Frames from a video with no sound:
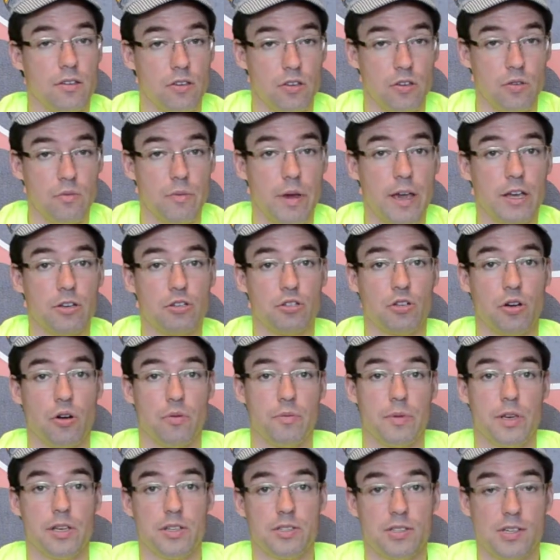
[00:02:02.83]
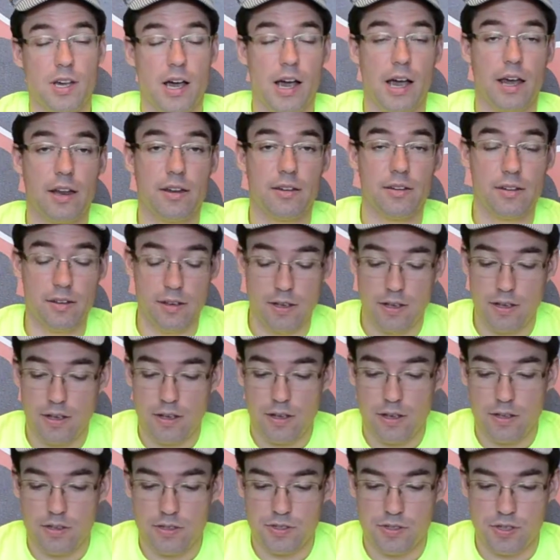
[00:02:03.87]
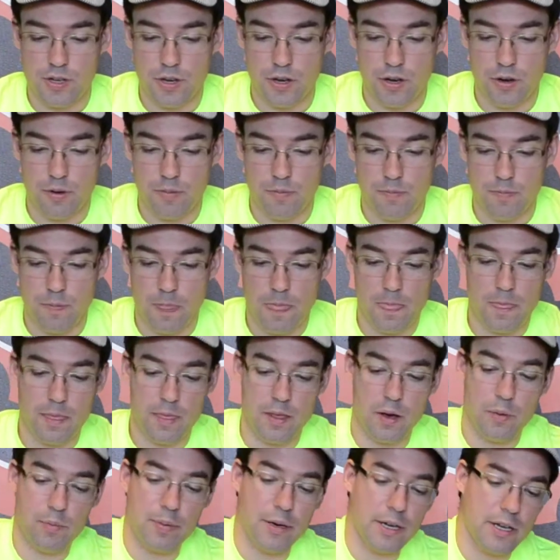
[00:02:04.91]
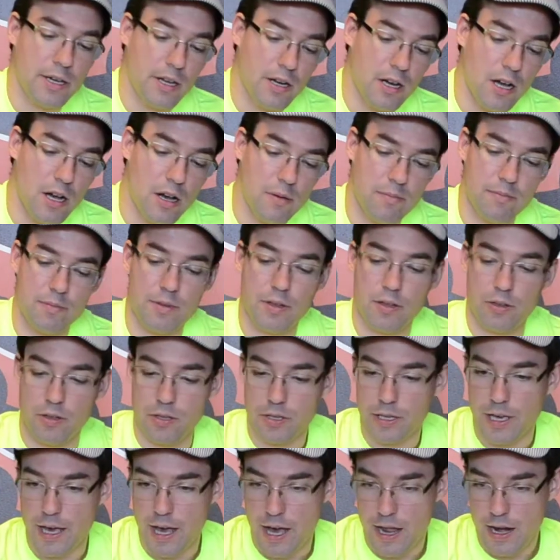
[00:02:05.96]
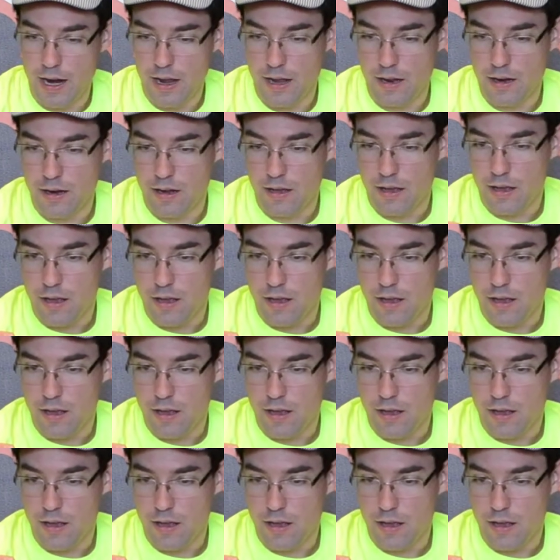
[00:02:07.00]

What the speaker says: "You may show me a side." So they'll pick it up, they'll look at it,